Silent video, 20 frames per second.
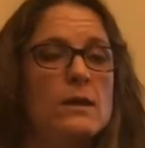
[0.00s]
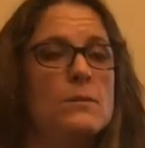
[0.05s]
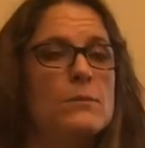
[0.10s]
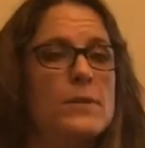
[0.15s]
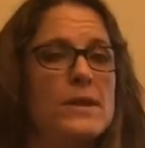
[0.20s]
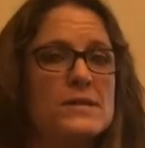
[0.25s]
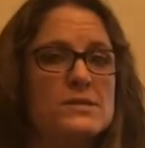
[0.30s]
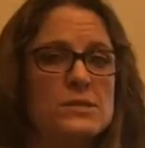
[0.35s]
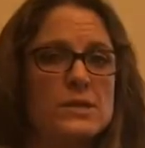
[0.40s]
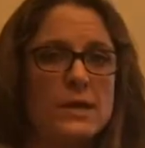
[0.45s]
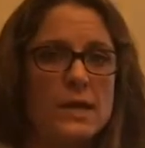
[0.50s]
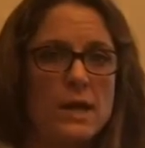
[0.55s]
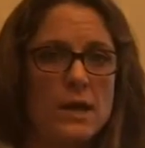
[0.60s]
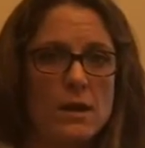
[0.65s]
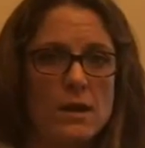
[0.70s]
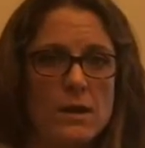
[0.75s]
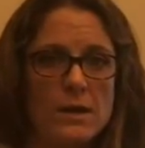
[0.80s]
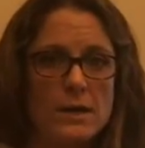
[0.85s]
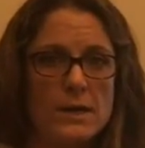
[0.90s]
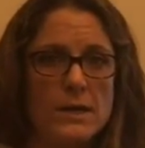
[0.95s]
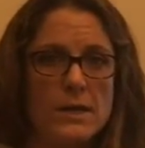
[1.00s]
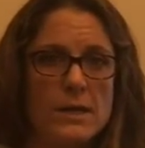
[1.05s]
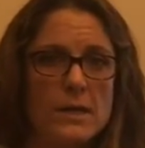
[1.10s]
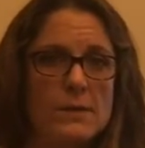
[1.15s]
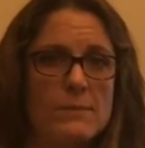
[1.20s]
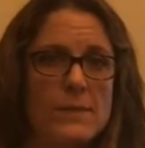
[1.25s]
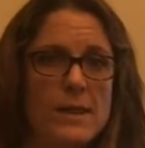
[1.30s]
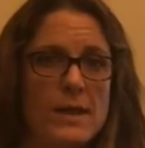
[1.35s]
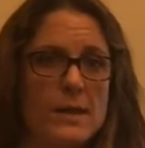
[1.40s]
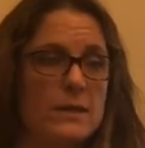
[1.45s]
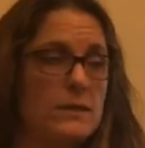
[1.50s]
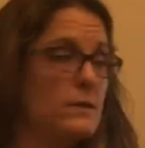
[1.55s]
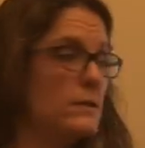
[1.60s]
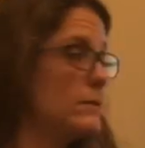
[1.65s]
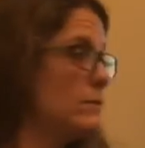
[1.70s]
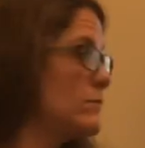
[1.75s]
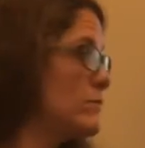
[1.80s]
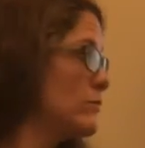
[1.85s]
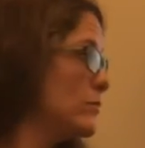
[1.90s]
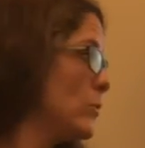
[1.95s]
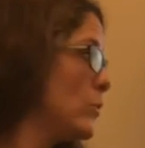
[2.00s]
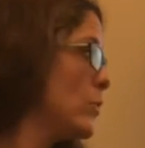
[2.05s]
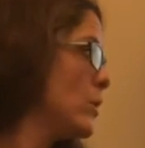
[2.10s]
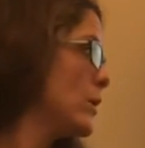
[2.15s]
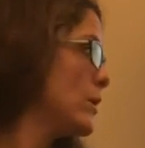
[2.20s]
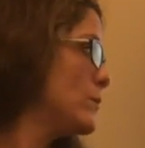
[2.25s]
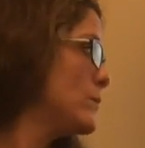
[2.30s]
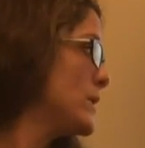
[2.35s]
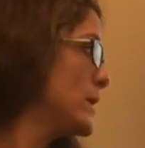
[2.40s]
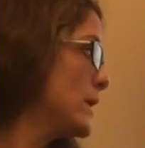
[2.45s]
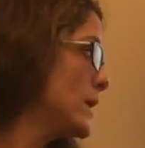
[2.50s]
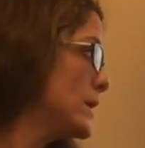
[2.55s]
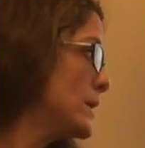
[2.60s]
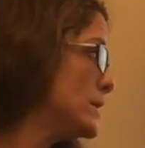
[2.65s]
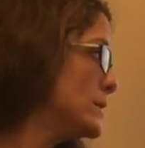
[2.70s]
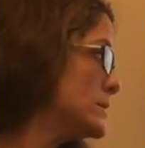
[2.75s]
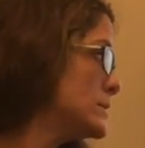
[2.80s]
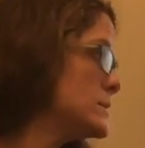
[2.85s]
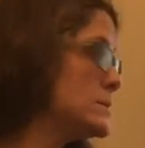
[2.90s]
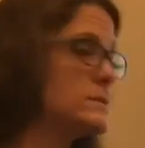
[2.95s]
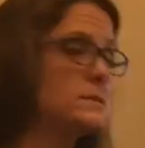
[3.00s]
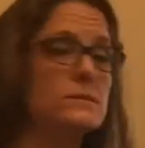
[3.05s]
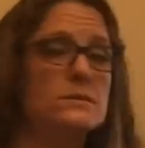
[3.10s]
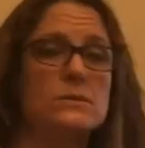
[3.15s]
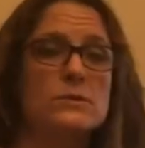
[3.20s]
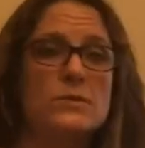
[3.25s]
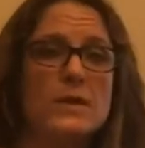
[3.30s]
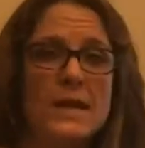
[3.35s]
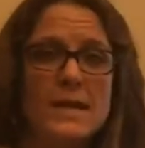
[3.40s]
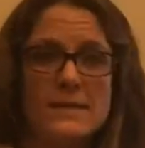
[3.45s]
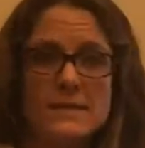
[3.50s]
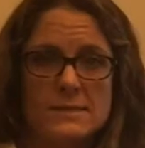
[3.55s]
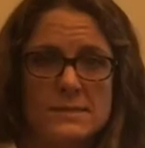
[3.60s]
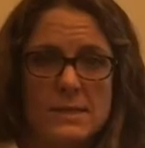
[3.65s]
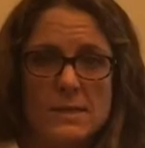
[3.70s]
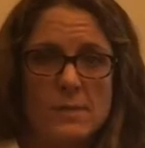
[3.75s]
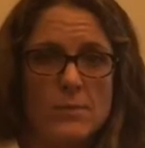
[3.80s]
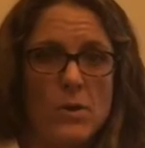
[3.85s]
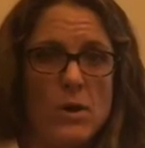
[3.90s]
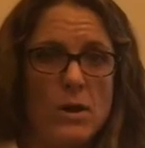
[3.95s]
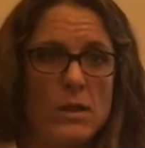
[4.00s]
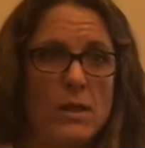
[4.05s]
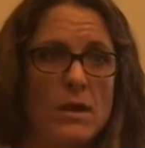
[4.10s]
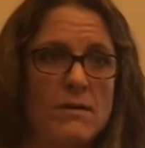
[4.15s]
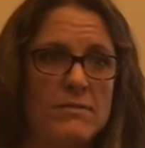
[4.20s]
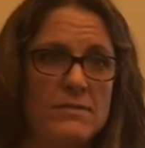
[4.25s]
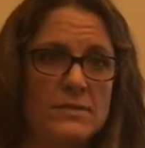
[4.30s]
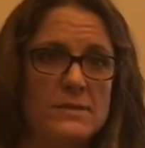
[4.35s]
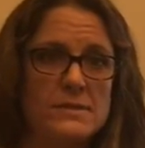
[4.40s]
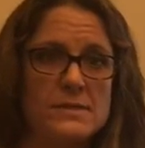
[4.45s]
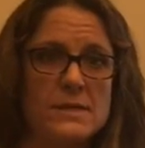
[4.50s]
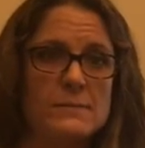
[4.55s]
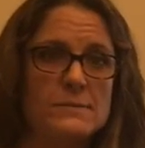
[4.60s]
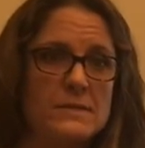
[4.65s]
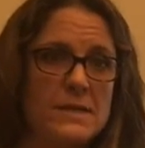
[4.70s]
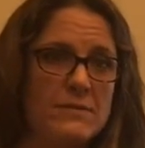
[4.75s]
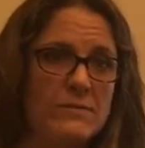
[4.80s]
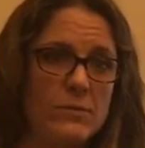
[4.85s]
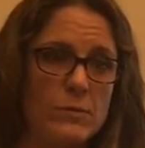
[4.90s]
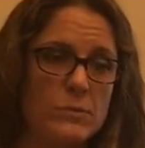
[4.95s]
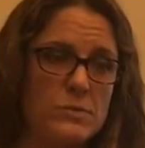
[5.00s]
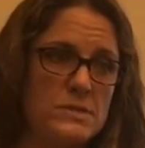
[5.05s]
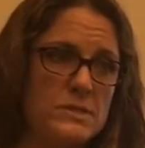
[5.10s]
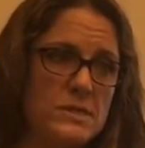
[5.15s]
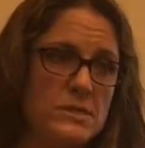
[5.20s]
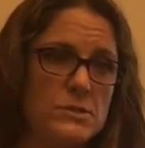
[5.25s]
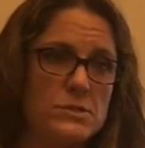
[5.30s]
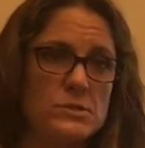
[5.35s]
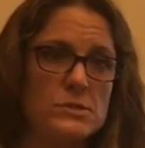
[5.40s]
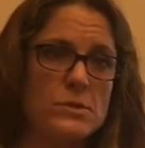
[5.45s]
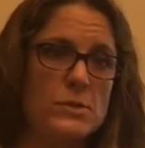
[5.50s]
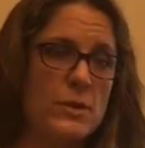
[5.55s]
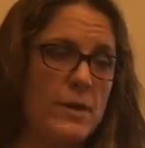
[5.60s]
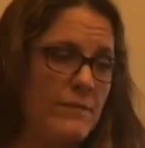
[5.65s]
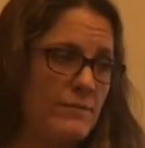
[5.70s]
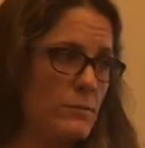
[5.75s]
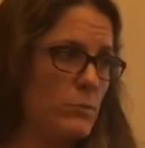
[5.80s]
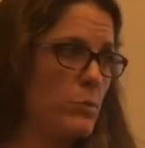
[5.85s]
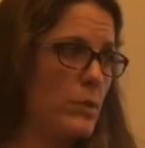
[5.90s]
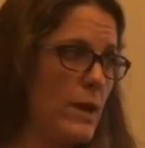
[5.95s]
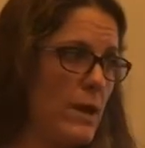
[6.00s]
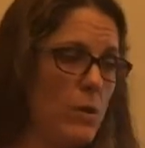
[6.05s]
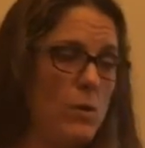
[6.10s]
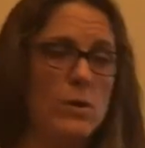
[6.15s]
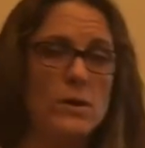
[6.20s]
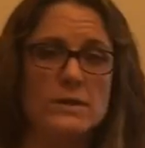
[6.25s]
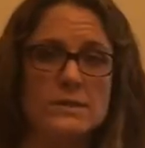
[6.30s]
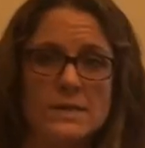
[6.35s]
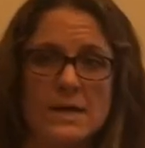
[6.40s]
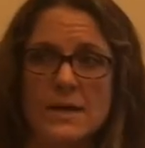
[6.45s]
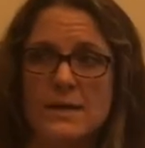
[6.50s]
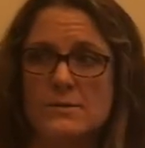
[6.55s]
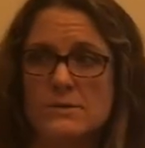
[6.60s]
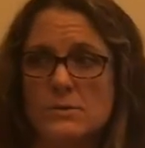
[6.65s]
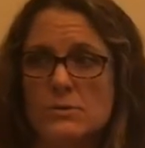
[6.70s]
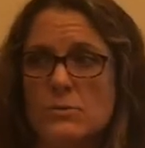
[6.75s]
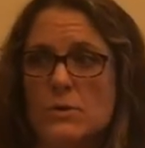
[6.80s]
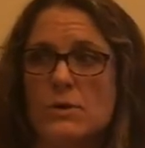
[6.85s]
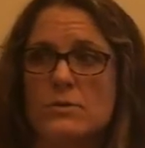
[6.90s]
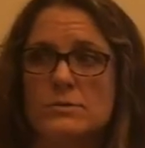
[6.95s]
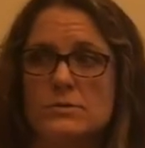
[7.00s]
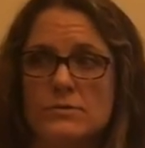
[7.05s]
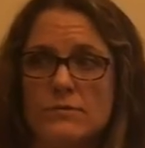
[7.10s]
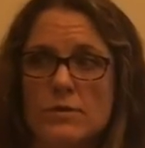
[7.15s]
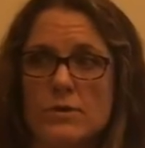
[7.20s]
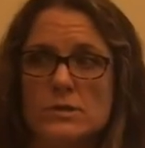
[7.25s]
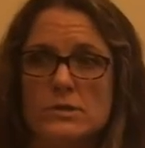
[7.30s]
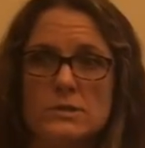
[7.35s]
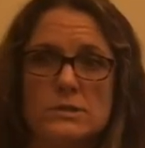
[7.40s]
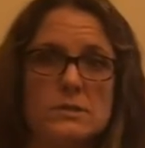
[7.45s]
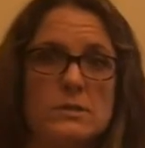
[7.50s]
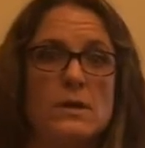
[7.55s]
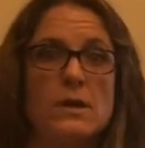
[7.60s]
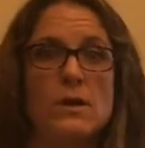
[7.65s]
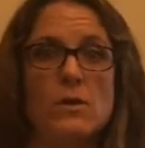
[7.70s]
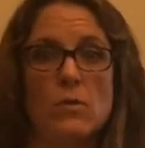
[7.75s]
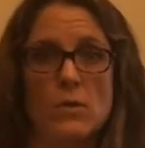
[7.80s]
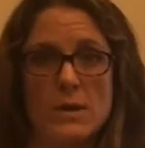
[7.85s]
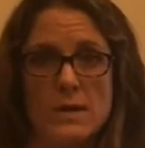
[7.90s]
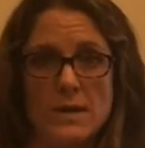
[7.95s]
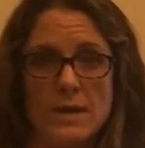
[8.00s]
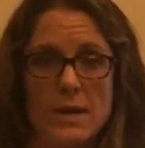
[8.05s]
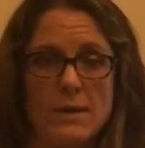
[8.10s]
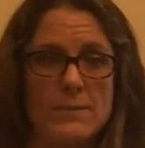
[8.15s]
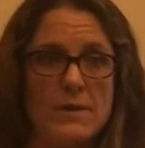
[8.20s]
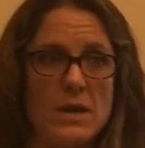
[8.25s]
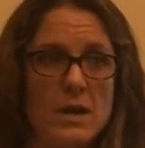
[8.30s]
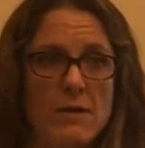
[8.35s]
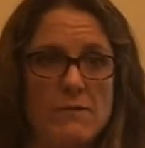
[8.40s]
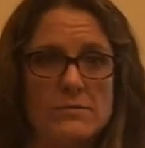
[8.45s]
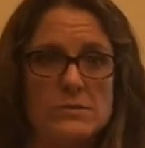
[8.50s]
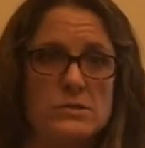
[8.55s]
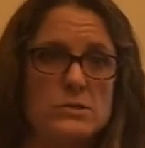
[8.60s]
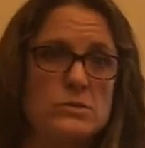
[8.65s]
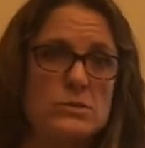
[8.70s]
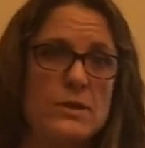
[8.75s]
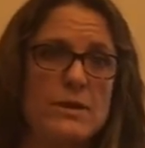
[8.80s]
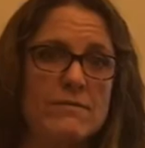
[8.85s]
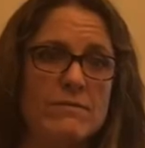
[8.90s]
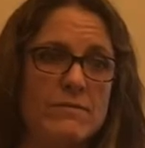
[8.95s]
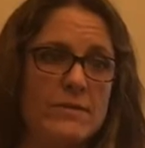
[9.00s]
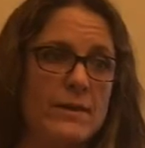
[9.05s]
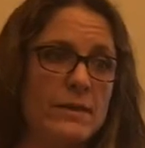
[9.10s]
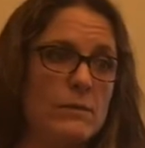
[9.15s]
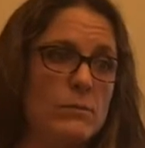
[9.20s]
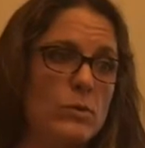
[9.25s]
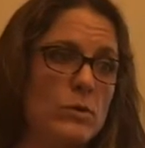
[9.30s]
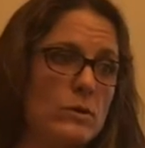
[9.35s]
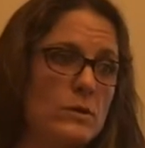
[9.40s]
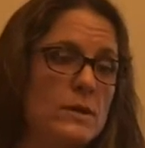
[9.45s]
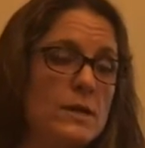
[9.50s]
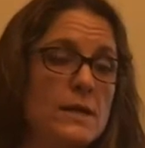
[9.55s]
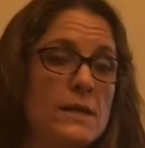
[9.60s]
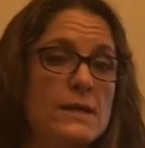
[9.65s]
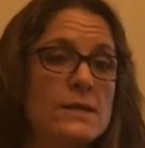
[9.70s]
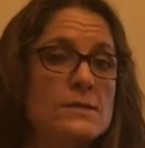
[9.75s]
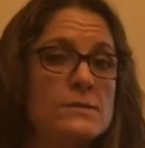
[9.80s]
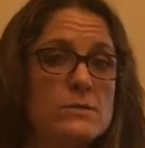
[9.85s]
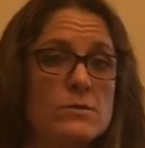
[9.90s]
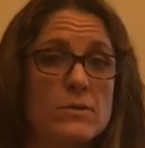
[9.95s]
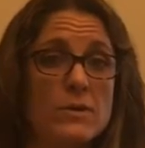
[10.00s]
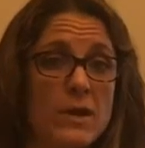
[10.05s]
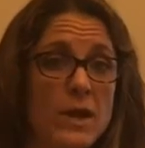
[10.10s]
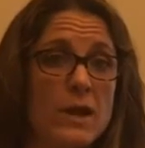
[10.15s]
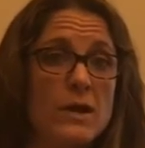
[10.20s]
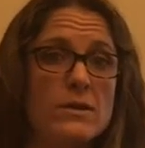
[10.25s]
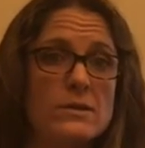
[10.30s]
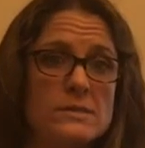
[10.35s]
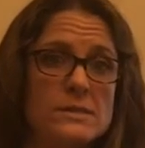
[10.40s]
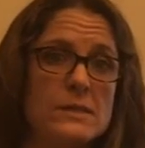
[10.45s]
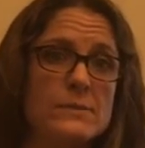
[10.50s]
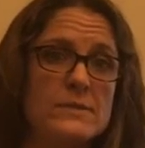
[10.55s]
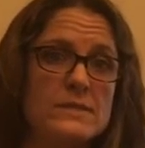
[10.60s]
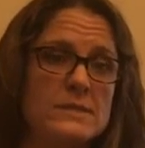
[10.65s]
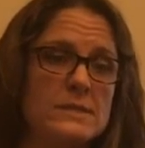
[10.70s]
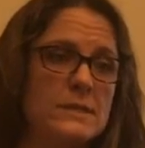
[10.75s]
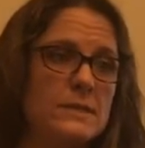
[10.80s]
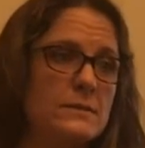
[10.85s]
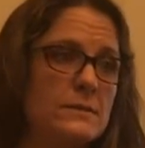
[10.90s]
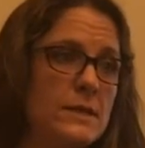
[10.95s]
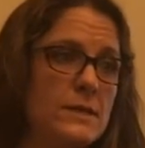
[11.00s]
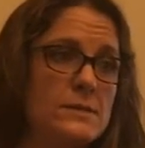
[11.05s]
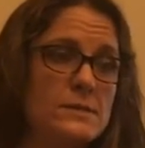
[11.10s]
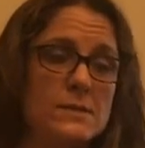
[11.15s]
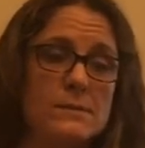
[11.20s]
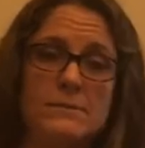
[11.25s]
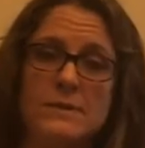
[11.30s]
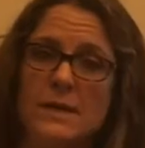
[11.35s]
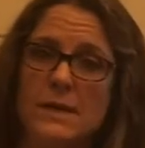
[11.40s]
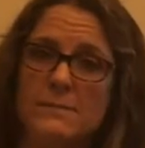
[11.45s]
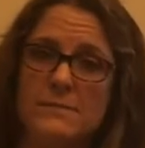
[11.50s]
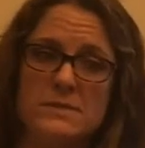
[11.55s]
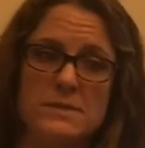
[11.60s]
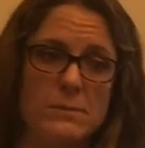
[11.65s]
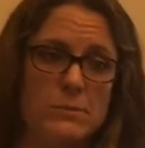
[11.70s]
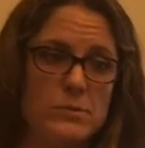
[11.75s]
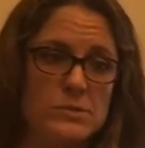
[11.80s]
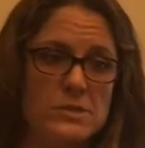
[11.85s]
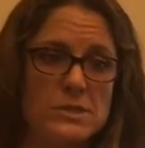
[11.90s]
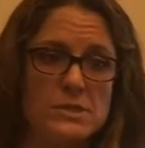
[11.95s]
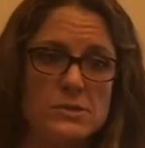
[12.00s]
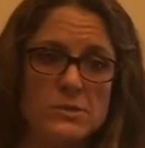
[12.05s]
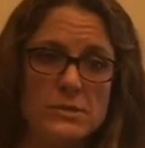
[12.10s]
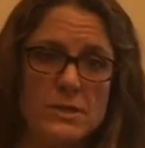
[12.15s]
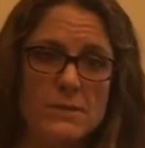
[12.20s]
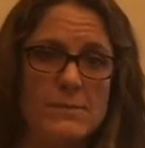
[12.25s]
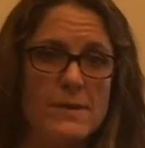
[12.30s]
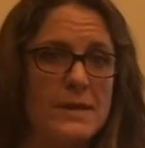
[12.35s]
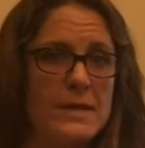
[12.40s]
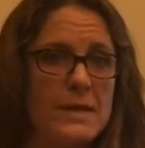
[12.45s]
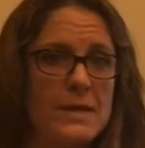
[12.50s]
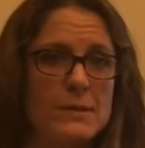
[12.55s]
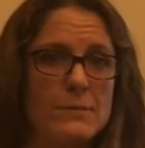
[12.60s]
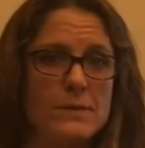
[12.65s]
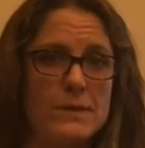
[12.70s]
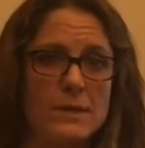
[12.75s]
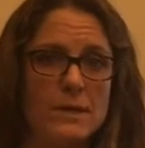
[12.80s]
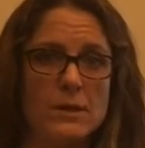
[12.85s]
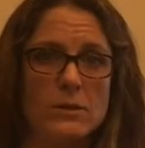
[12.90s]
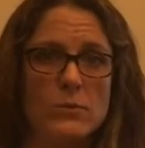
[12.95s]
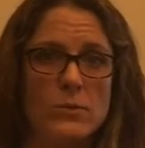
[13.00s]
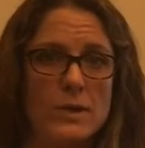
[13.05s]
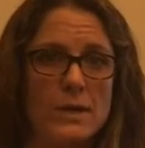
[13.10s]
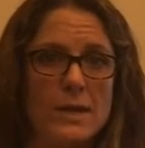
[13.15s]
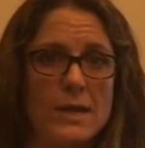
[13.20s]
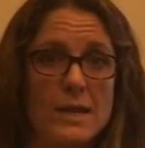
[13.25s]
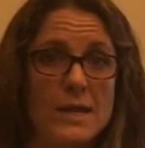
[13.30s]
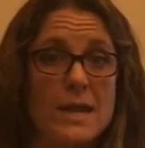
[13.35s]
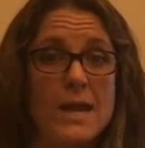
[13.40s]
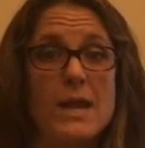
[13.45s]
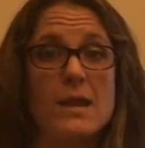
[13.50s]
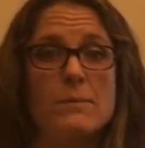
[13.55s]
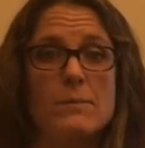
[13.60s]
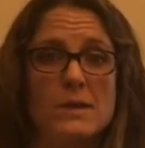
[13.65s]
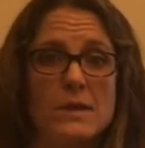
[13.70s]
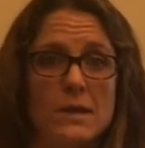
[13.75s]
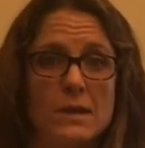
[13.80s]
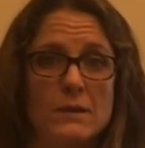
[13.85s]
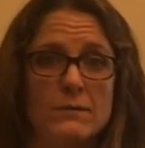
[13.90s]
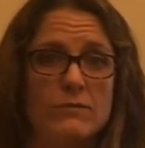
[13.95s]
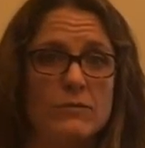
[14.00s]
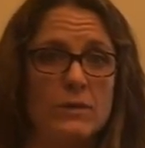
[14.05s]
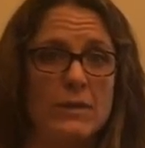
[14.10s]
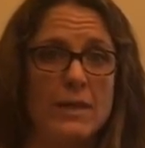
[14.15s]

patient care on an inmate floor, because you can't send them all off at the same time for procedures, so you have to prioritize who goes first according to how many officers you have available. So their care is limited, and sometimes the procedure that may need to be done one day can't be done for